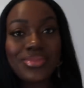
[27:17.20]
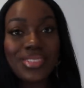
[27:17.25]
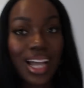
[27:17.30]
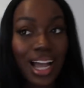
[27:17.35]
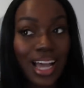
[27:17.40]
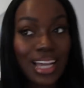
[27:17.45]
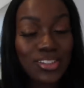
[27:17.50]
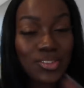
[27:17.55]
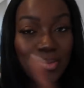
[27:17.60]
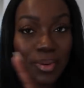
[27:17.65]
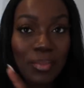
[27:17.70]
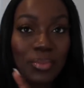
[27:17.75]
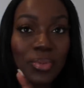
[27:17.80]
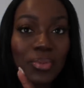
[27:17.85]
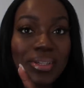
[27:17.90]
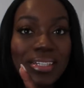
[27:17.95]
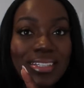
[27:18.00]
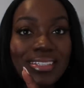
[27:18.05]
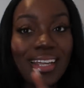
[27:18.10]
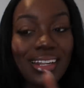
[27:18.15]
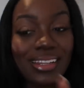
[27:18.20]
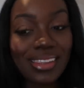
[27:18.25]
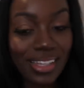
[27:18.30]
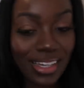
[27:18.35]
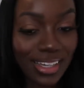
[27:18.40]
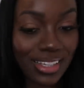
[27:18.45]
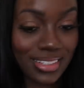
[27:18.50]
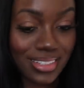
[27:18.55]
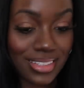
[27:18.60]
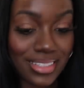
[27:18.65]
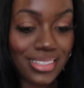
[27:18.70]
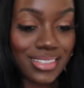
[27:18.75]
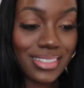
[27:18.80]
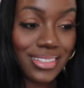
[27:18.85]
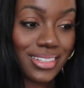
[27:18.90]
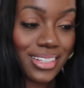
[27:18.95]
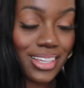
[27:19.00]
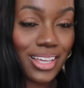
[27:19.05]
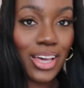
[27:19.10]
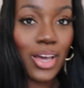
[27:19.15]
Guys, remember we said this.
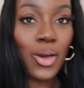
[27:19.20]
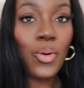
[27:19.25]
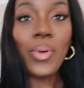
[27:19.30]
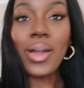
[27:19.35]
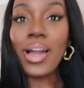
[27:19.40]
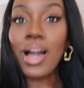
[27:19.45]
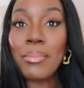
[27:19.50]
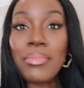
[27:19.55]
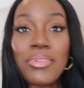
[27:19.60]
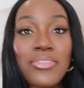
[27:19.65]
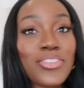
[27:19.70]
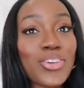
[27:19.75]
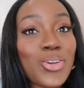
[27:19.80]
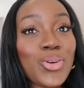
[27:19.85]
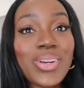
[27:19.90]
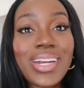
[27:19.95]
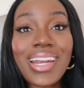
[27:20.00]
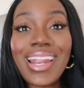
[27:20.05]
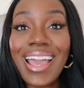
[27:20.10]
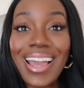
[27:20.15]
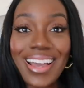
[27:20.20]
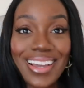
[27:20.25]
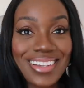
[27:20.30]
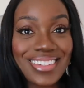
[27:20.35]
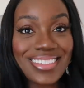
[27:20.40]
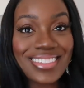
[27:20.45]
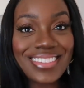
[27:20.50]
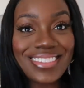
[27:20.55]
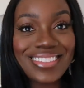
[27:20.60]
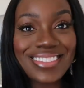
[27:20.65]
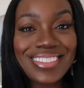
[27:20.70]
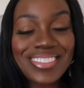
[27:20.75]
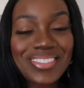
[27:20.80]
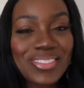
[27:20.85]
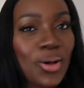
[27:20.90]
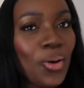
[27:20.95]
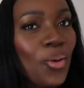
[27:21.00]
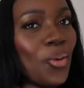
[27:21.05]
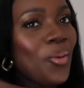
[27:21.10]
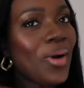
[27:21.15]
We're coming for your necks.
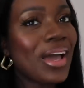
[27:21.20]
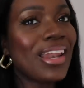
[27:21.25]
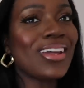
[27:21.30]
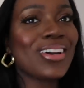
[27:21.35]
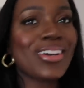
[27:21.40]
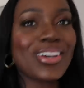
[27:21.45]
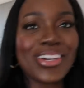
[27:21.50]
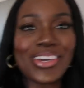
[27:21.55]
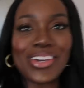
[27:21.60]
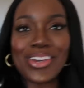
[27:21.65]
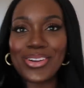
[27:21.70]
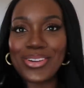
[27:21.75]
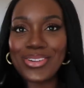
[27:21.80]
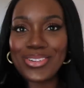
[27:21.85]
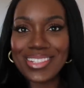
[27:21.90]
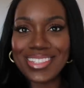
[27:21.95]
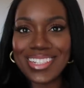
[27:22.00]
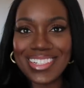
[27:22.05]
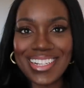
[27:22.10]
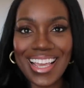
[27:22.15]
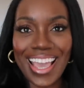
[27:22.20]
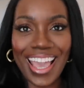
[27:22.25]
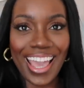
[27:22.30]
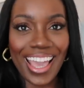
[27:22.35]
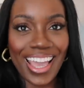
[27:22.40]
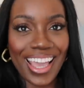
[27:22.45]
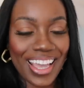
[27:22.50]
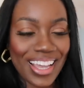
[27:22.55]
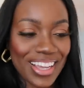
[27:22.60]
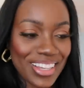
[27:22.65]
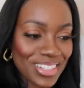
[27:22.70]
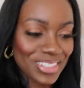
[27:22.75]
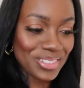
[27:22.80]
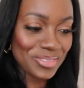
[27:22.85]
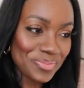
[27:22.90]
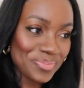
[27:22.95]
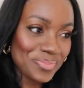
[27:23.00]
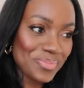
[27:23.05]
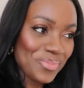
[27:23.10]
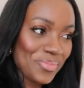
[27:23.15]
Oh, I look cute today.
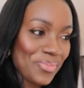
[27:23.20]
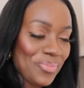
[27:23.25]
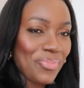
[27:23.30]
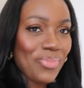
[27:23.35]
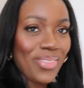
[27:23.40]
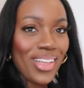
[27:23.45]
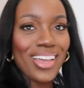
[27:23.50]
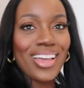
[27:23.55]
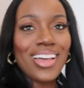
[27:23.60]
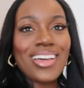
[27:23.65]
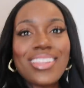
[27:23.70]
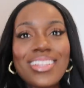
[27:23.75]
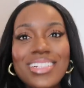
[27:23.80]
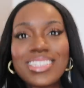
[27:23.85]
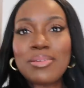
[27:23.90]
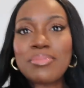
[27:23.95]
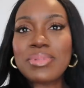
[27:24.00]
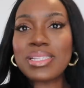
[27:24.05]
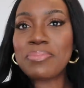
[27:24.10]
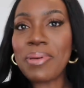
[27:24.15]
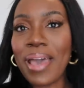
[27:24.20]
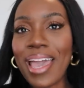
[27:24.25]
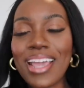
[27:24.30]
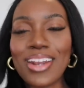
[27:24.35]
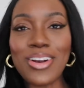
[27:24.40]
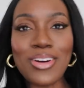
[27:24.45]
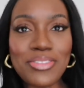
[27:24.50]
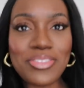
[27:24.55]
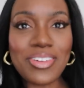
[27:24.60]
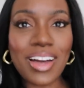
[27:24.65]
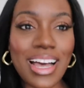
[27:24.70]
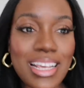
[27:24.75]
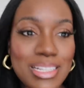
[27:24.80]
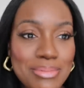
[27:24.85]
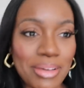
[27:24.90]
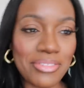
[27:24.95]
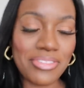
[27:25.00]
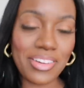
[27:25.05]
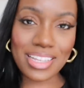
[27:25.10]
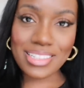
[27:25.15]
The gym is paying off, guys.
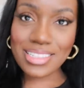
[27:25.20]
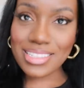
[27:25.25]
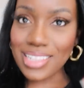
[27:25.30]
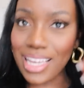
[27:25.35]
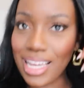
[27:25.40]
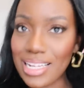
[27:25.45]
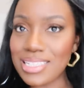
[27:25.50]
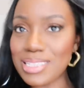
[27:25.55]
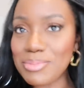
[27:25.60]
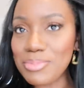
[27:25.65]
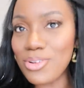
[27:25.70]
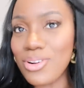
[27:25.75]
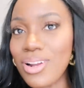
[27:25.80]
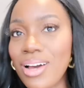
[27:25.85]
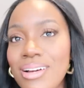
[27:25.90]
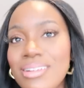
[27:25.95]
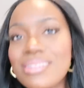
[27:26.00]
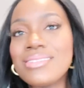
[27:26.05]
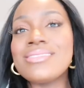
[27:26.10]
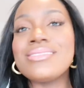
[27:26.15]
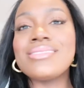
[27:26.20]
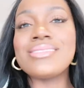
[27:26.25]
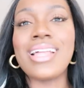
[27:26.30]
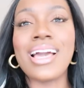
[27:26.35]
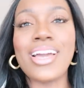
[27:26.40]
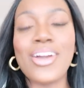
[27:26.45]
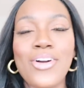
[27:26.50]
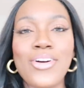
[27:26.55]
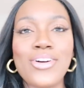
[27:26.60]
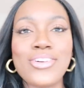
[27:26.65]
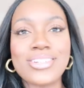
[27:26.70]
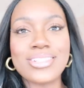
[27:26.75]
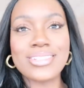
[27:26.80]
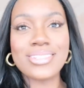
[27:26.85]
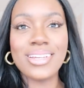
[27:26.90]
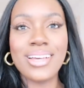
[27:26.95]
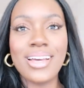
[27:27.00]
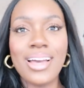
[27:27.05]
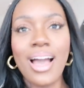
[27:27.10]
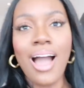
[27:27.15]
My face is getting smaller. Thank God.
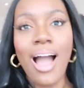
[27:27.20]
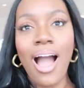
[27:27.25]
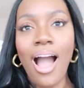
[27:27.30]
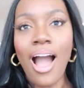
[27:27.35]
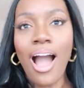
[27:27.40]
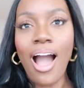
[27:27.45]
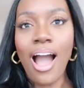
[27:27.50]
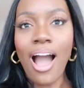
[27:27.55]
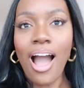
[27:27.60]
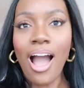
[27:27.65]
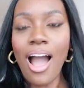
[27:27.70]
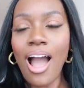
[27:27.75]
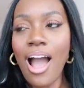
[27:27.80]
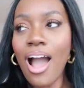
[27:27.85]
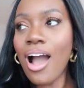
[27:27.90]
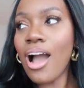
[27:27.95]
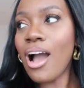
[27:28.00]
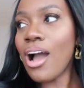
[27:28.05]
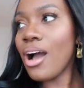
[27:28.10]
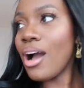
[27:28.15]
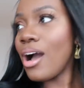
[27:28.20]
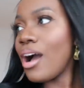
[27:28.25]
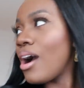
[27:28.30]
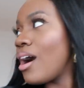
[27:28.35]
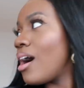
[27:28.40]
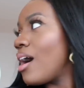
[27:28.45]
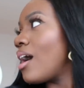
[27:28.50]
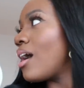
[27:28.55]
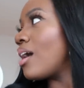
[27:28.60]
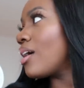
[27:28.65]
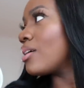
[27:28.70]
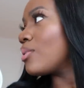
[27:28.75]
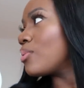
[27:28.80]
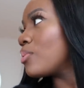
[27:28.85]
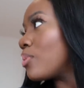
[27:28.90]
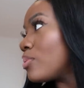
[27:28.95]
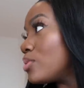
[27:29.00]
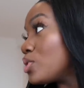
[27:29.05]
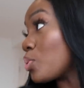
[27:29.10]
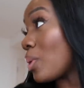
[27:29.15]
I was going to say that you look smaller.
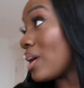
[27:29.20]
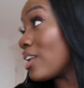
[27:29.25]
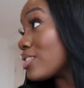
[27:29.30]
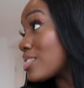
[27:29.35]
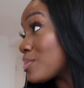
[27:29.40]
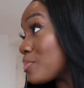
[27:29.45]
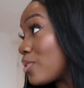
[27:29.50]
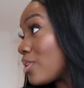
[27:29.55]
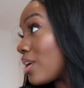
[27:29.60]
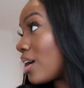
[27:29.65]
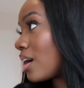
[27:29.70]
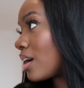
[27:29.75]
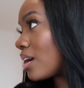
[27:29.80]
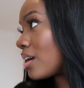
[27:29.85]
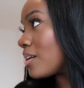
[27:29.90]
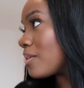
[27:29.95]
Do I look smaller?